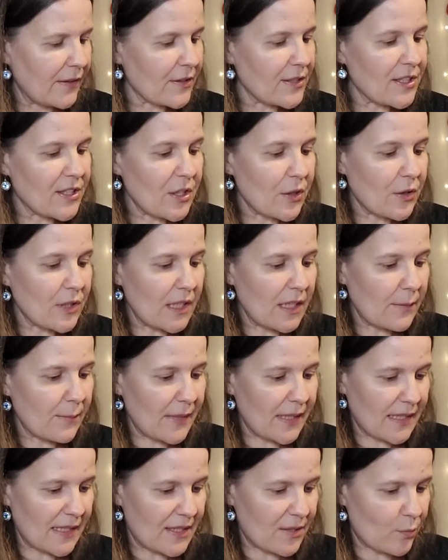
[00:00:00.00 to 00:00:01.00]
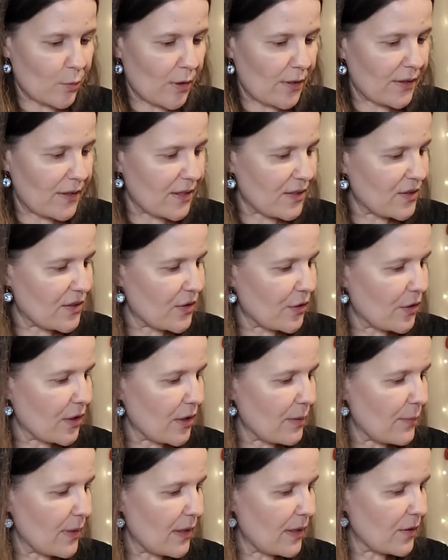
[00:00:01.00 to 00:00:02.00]
there's sodium in this one. There's
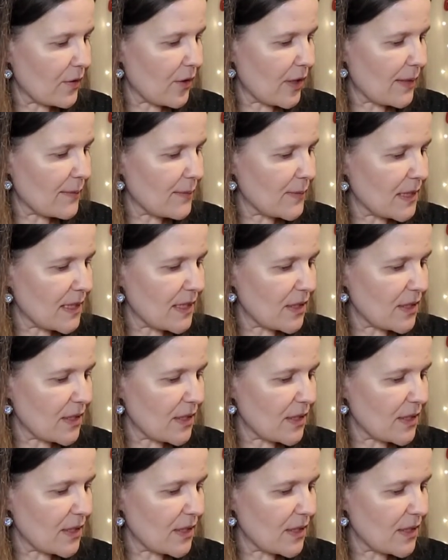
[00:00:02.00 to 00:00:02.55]
30 milligrams